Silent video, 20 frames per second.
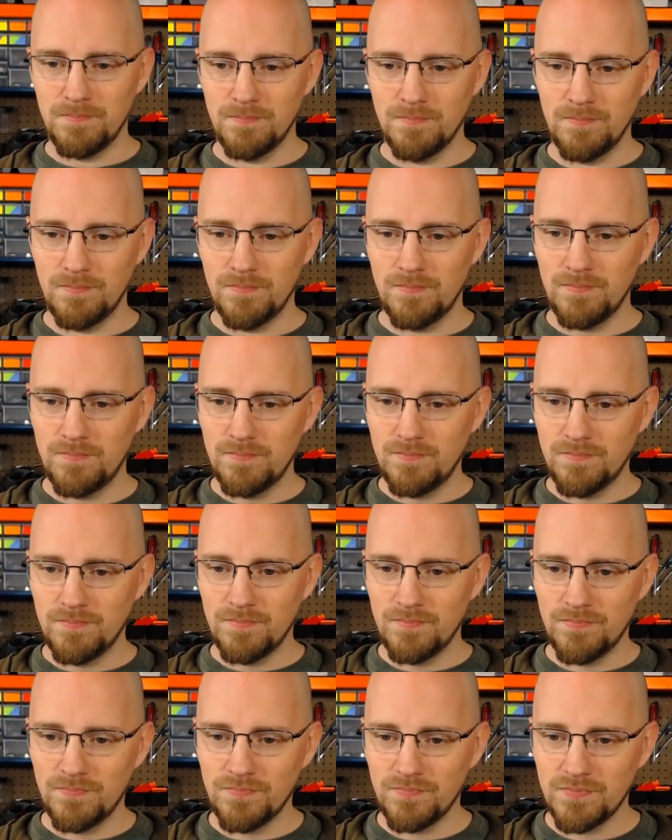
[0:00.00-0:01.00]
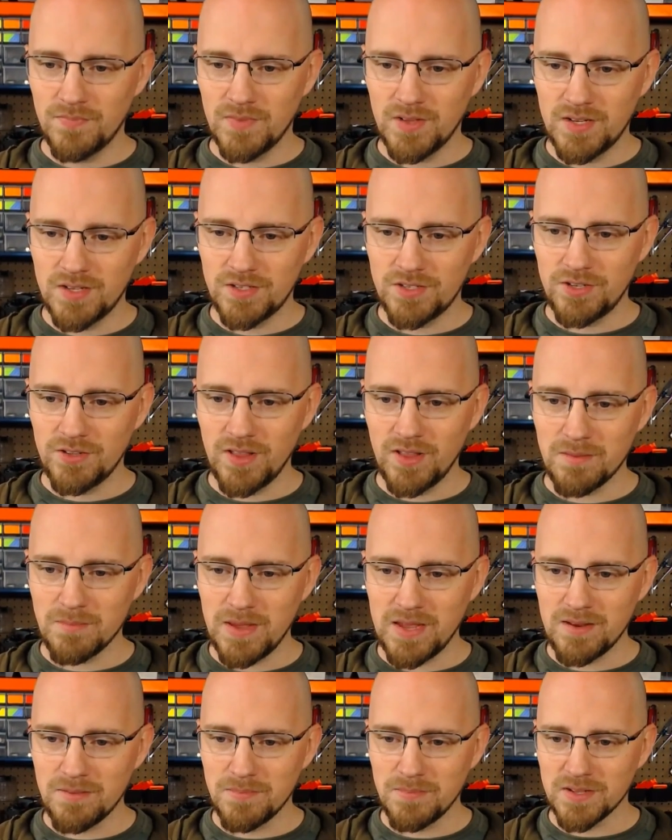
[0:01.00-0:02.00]
Do you like
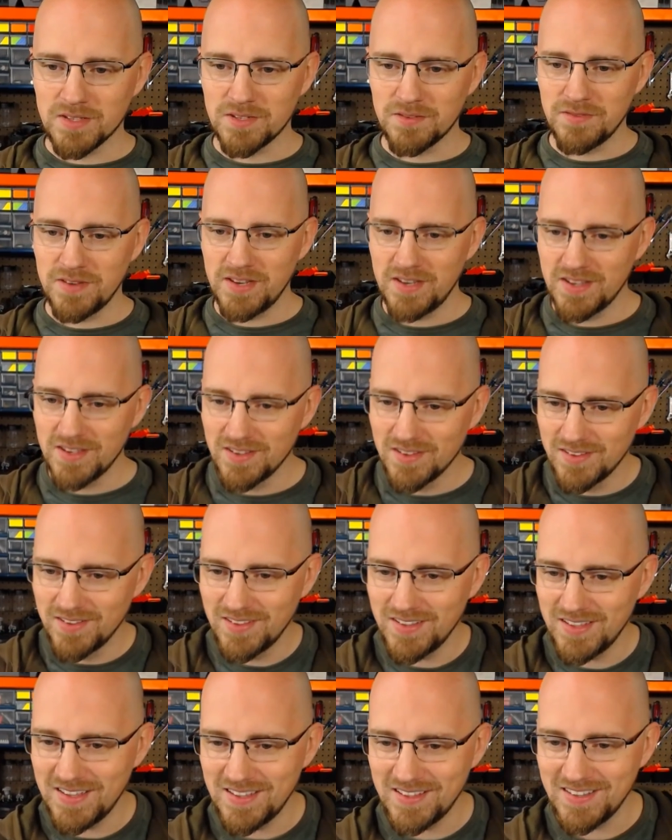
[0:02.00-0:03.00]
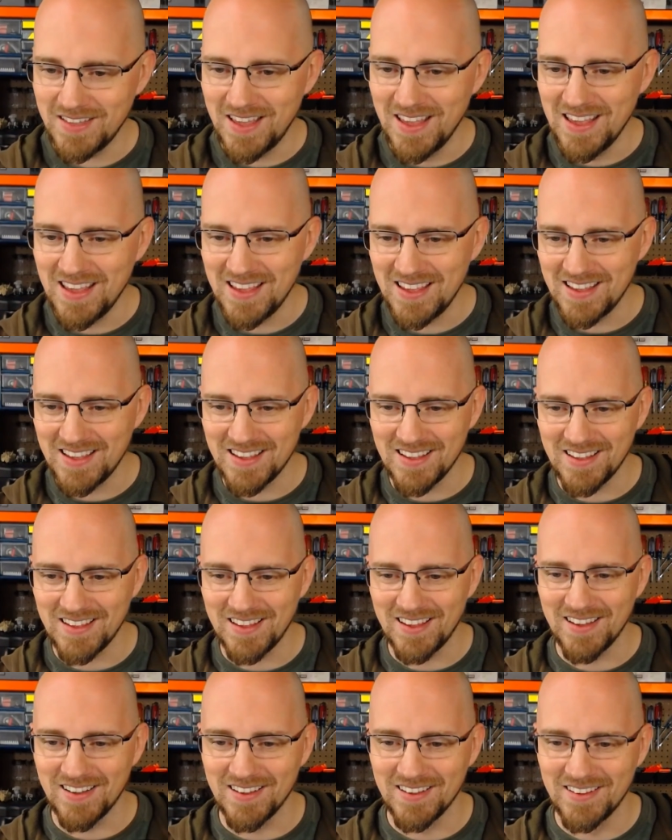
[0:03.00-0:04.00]
Made in Pennsylvania?
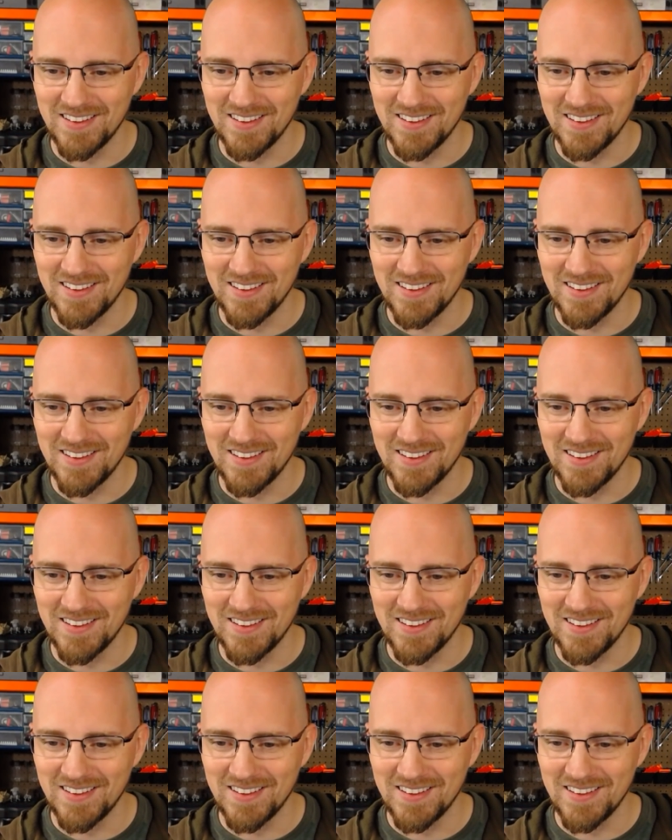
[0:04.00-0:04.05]
Yeah.